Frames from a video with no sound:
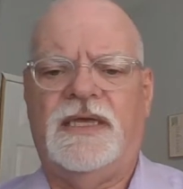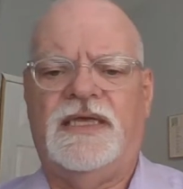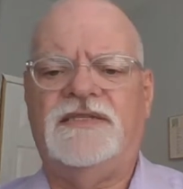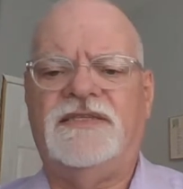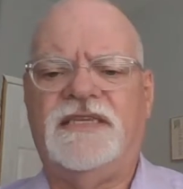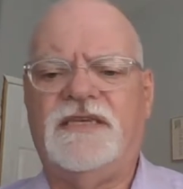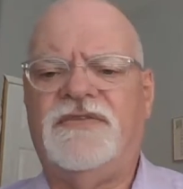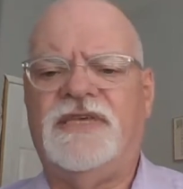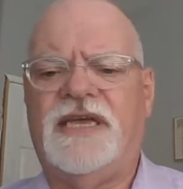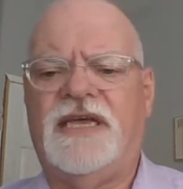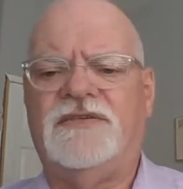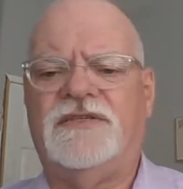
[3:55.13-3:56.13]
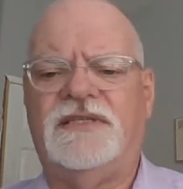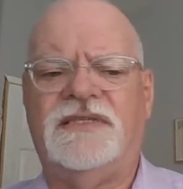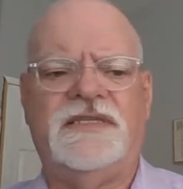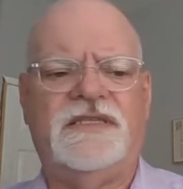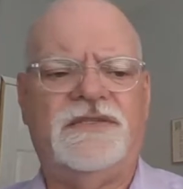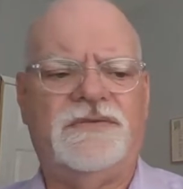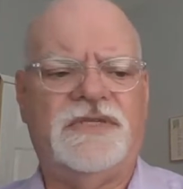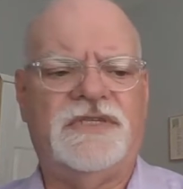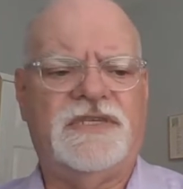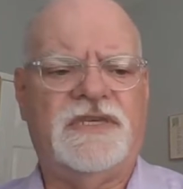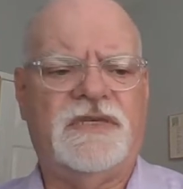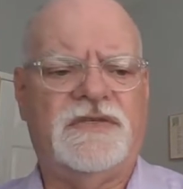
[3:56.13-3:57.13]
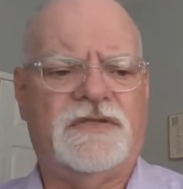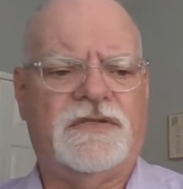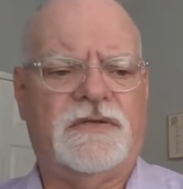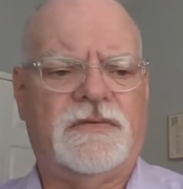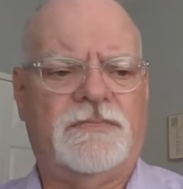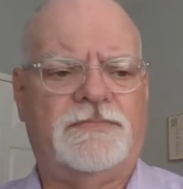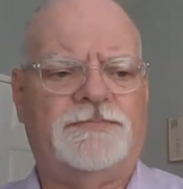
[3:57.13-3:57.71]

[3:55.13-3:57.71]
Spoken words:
and see if they actually need to exist.